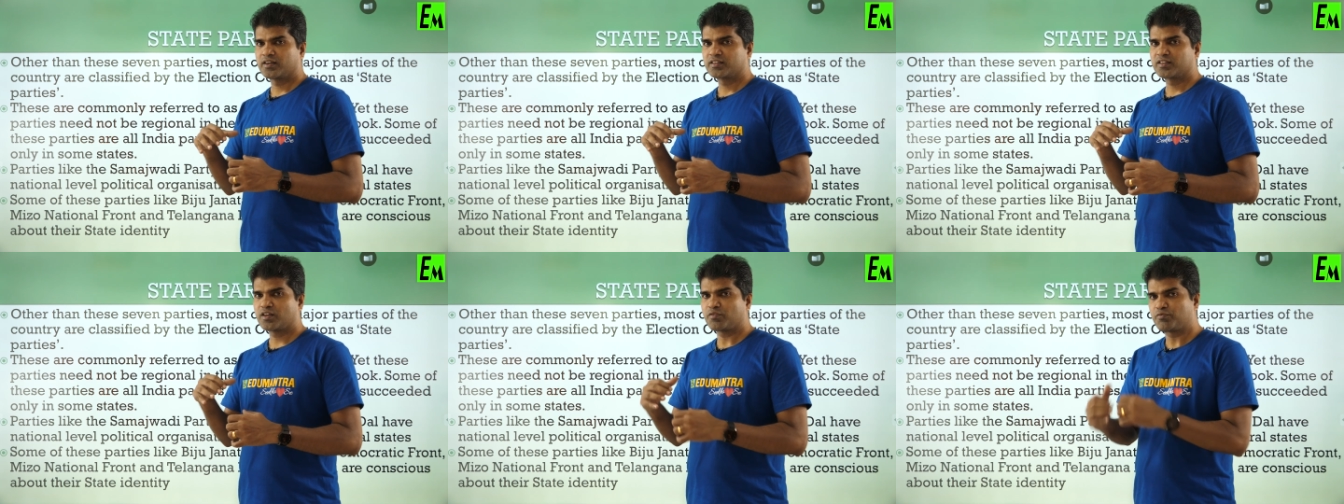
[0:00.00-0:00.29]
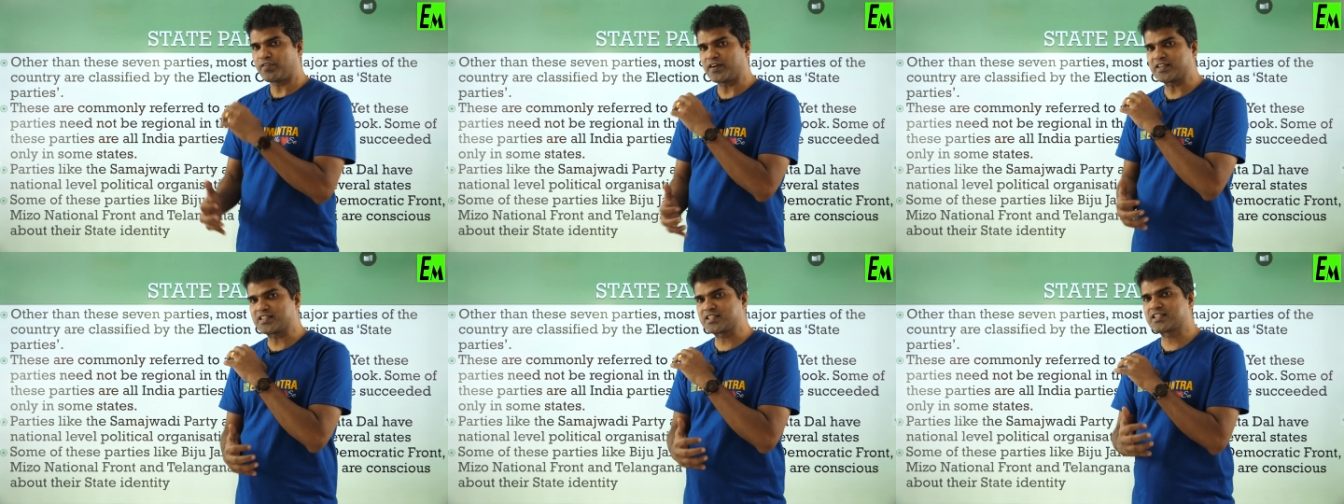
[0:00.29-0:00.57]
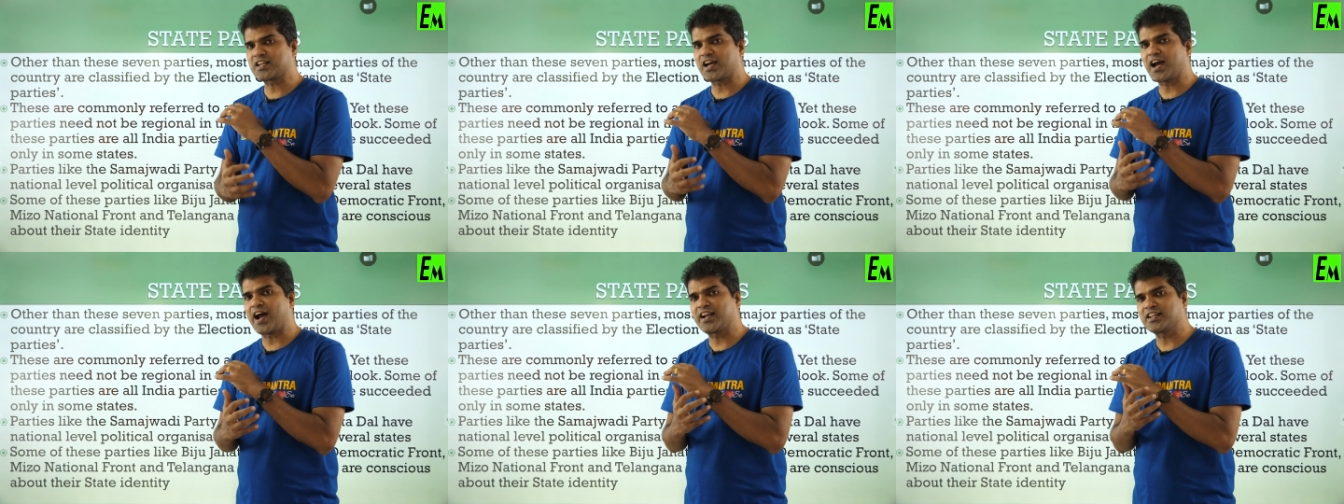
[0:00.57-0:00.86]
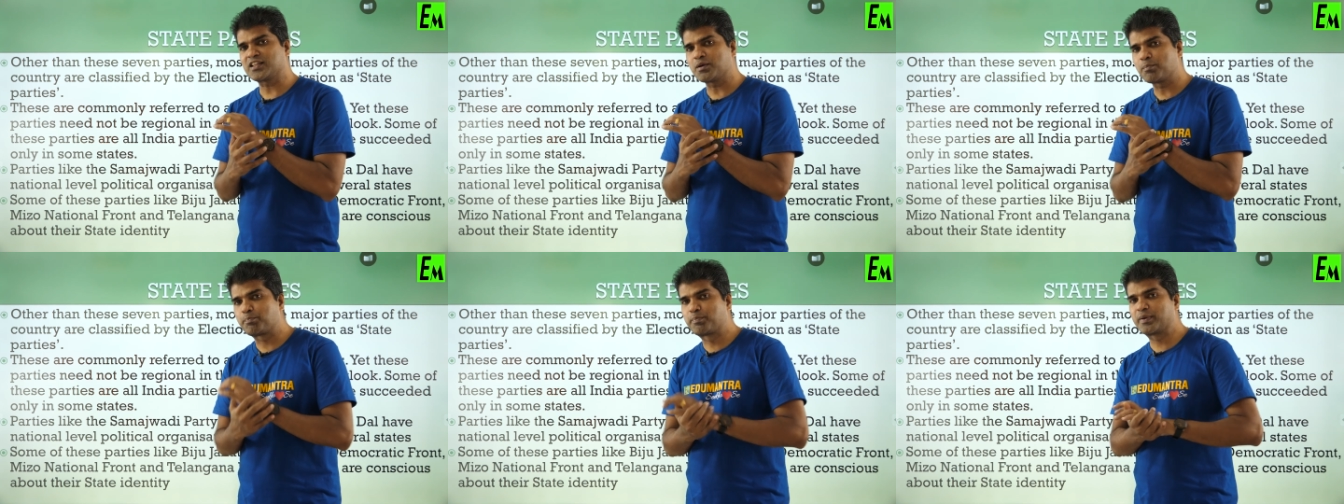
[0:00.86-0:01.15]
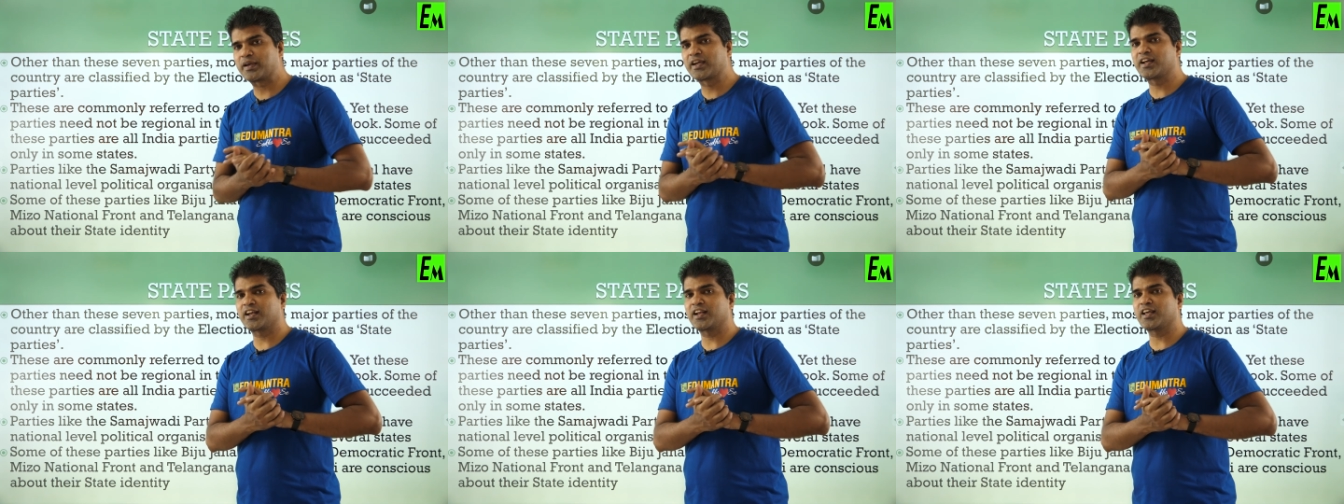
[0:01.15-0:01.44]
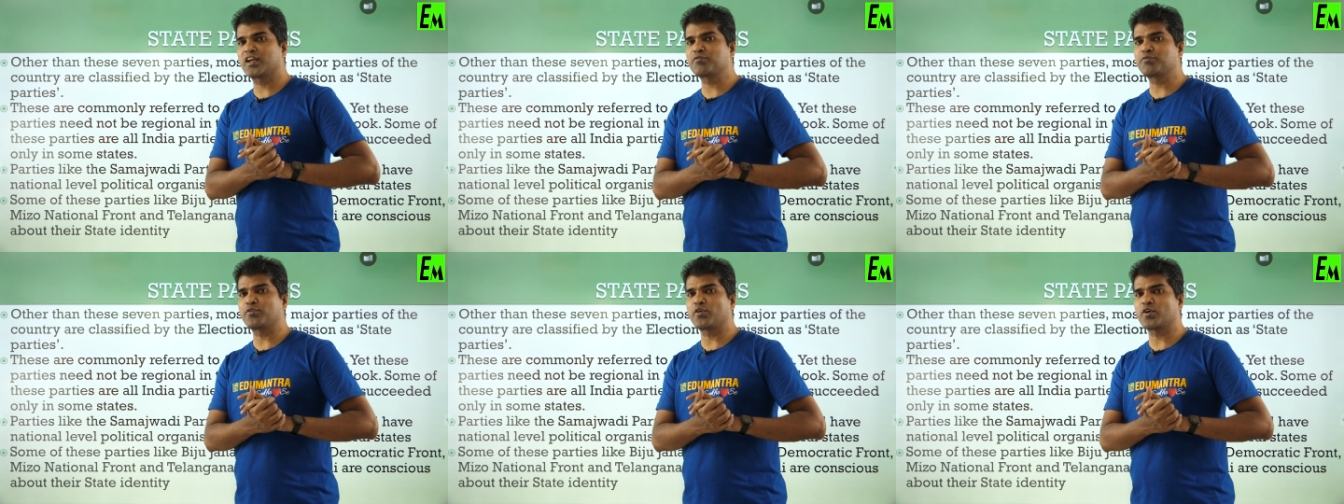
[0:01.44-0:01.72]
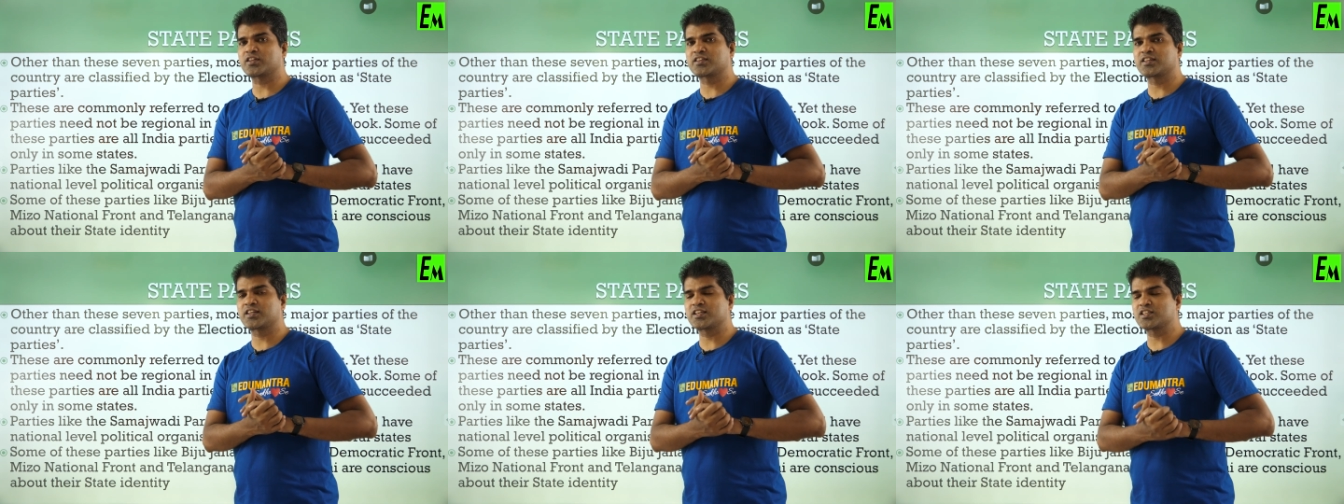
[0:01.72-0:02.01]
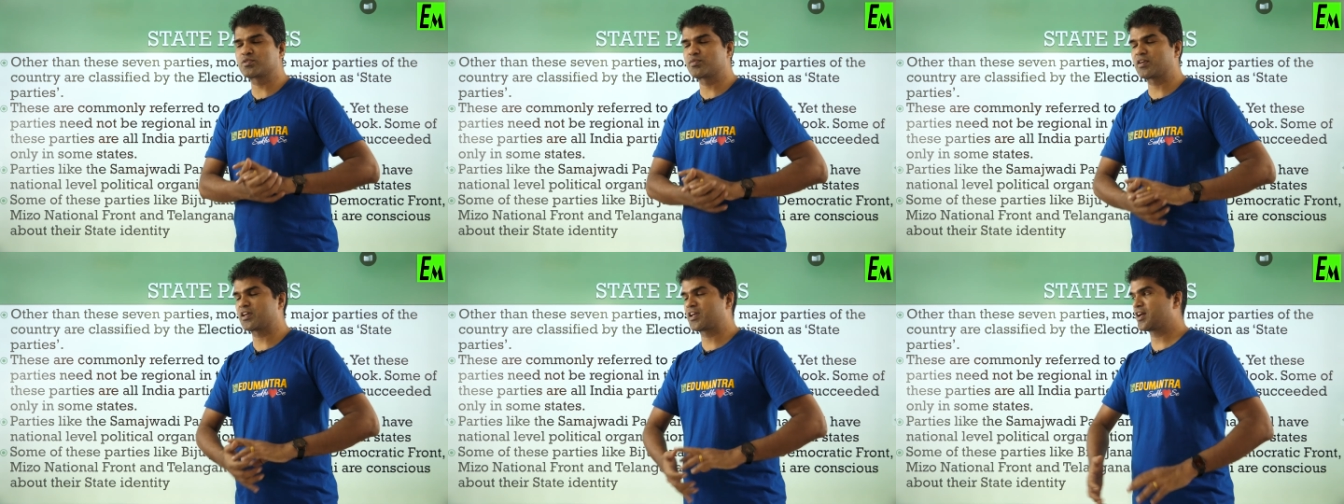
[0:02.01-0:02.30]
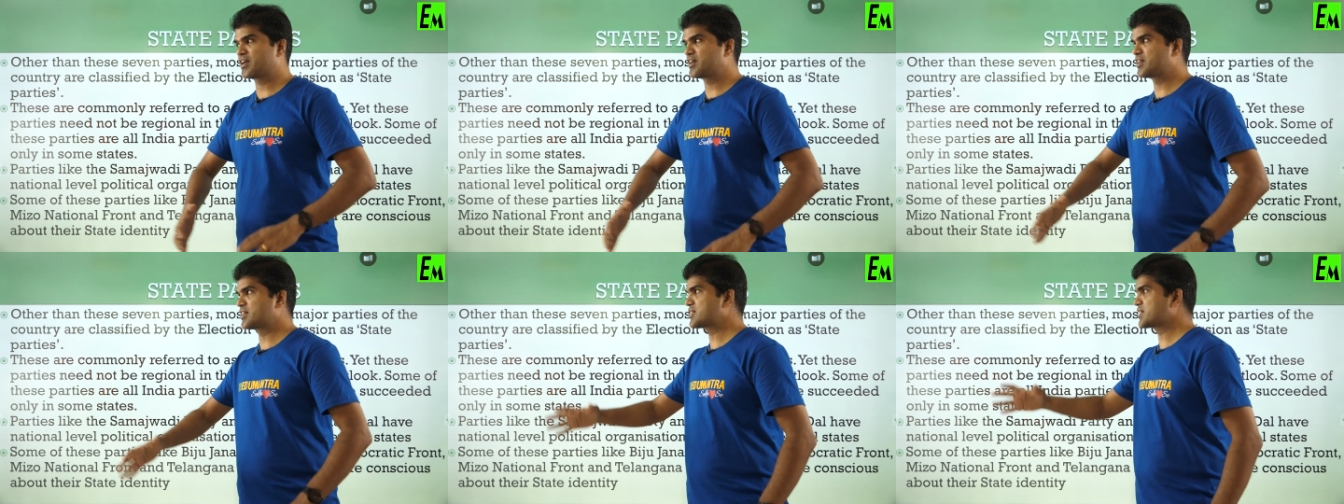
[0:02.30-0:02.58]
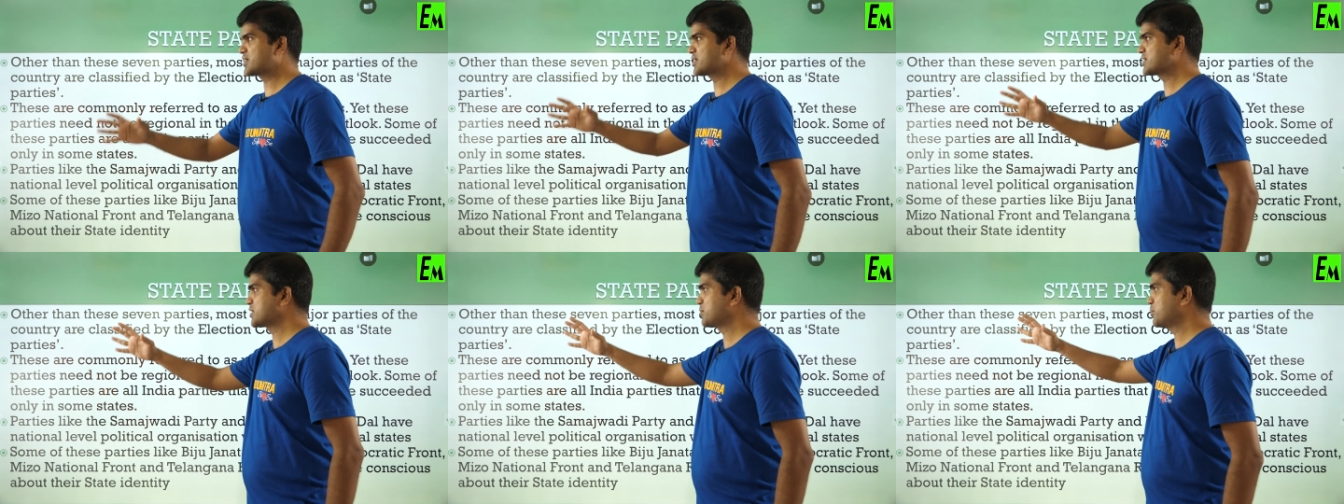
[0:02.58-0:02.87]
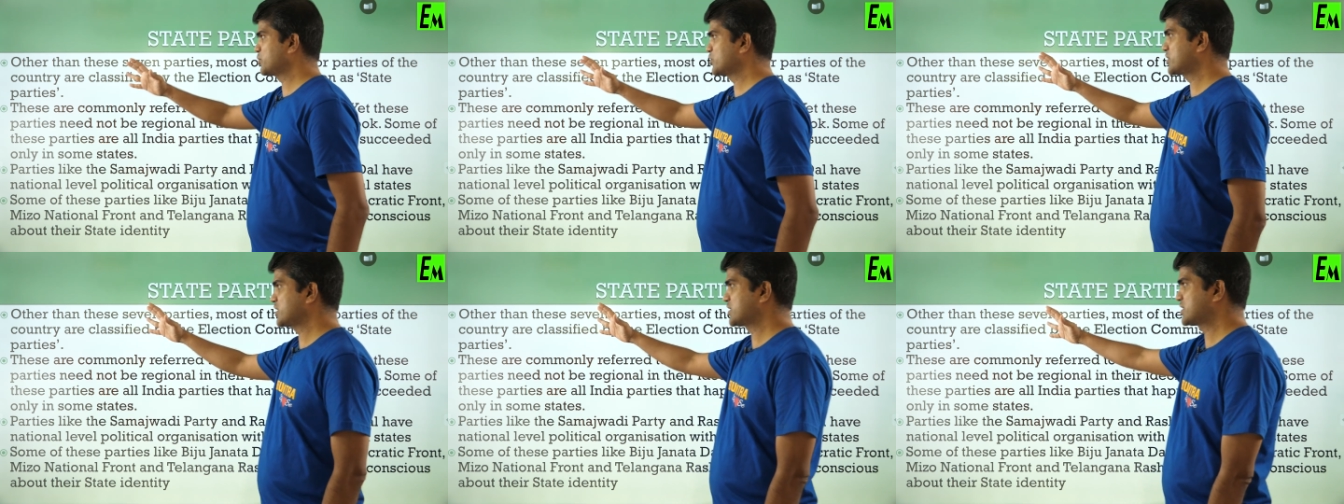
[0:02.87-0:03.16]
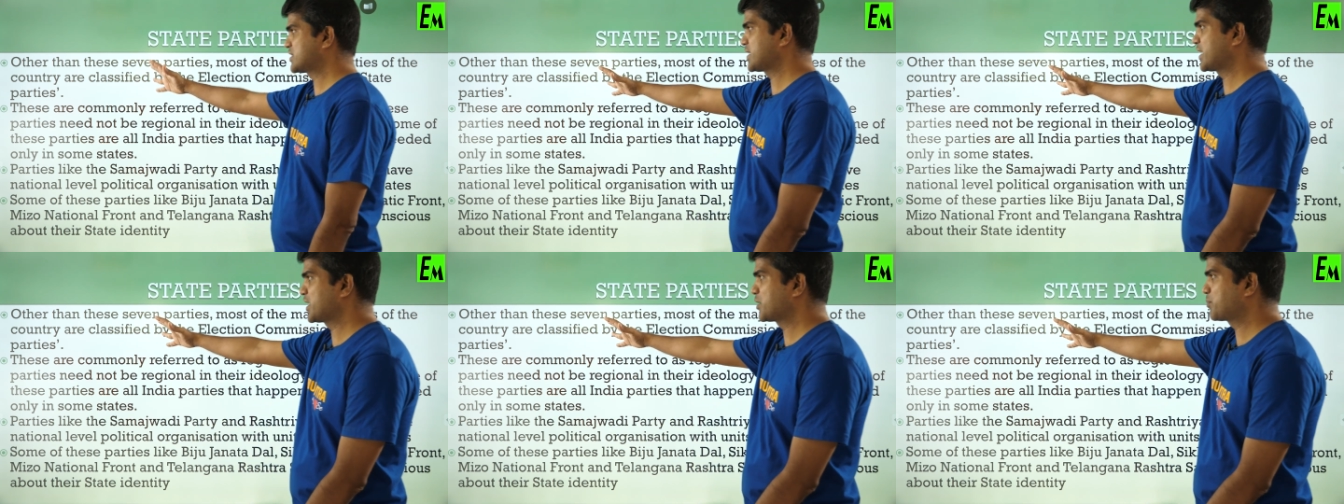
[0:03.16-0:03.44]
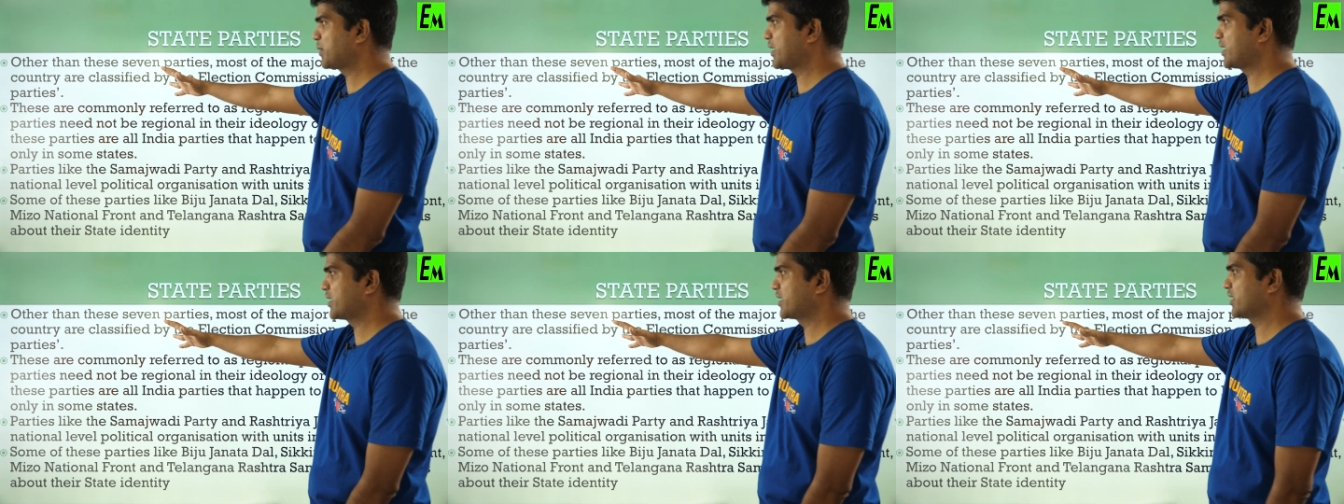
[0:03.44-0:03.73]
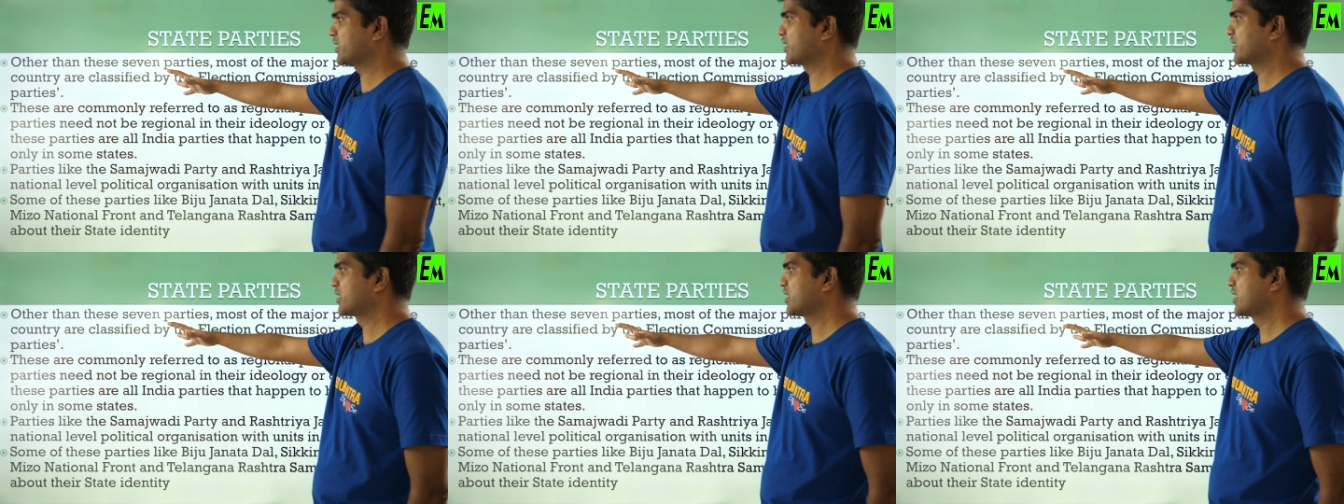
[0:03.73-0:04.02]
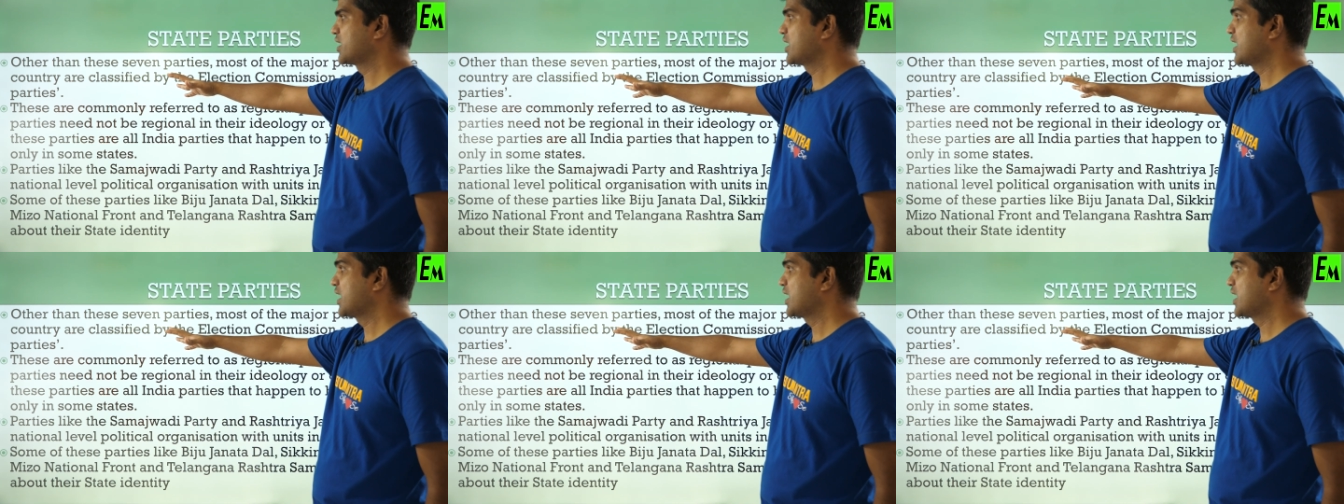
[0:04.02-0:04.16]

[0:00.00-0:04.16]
the first and the beginning for this we can discuss about the state party